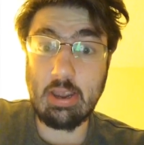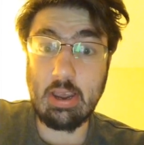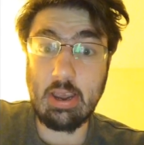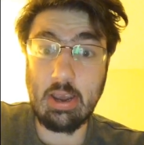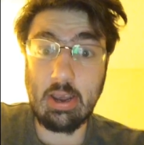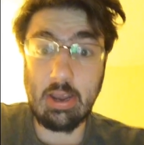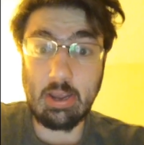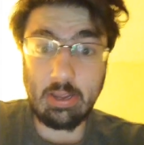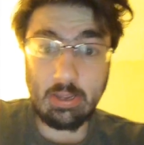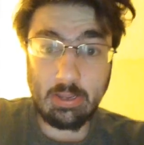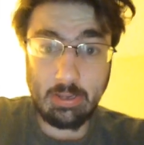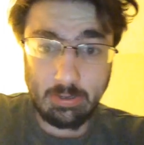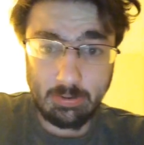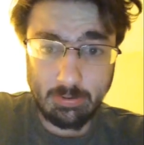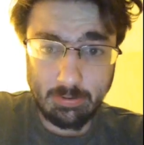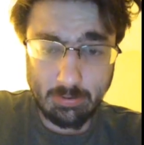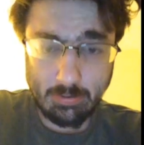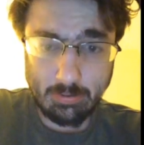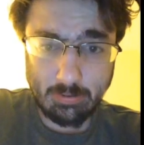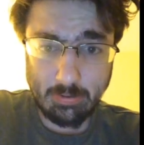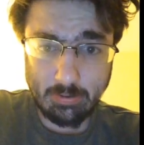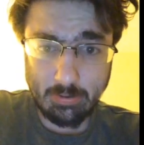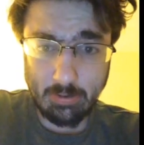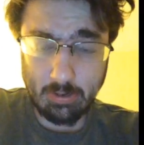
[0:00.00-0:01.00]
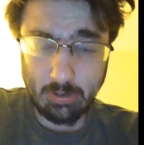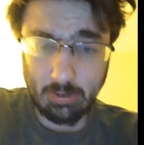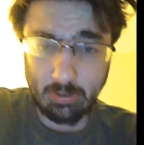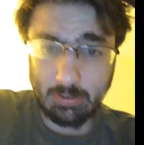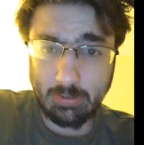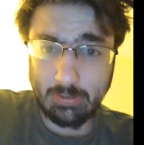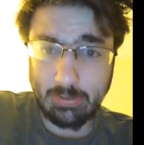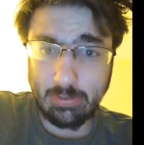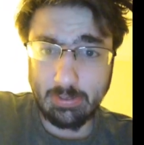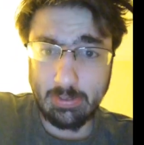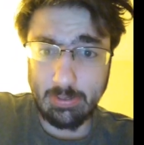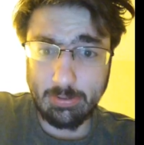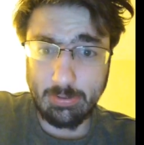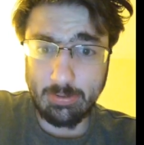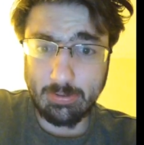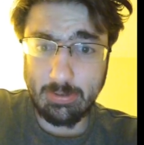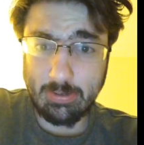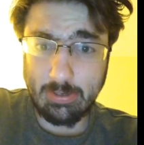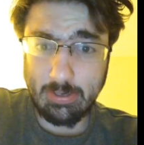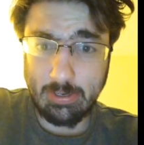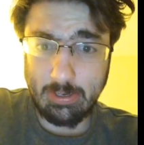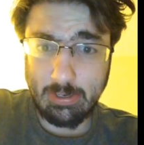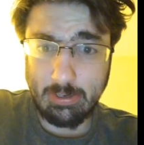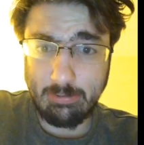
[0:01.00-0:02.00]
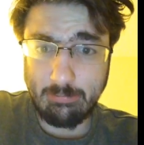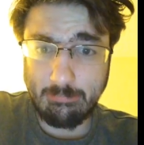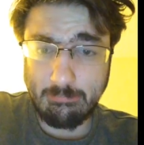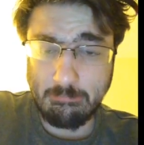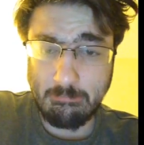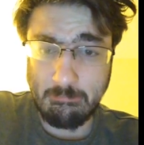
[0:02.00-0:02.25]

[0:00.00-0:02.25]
I honestly don't see